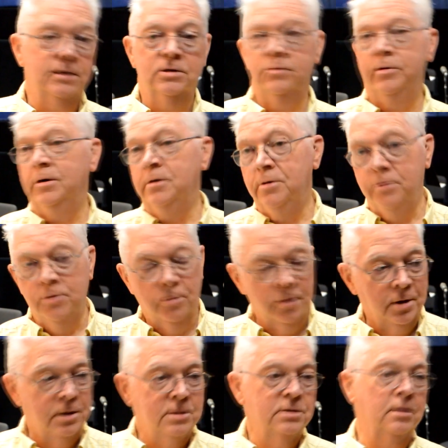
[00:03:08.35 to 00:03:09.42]
his way to New
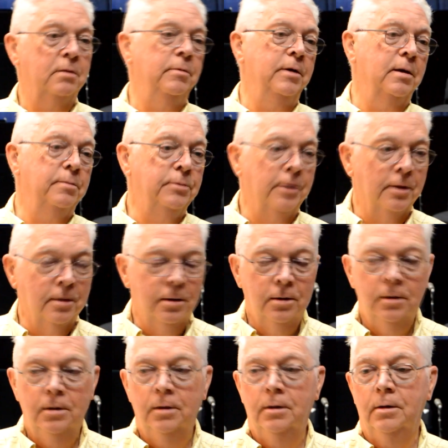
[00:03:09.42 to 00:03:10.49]
York. He's going to be up there.
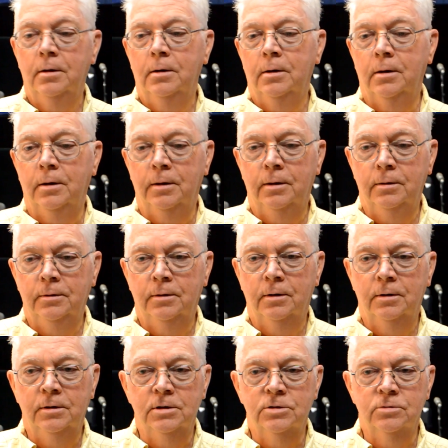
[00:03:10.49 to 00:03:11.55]
And
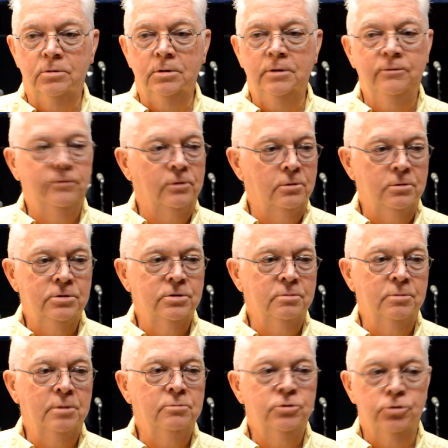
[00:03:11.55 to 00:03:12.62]
this will influence him,
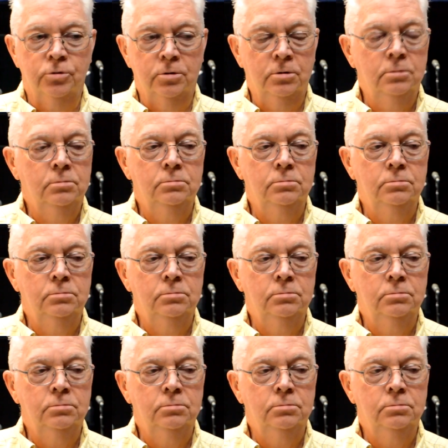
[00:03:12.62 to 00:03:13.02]
I'm sure.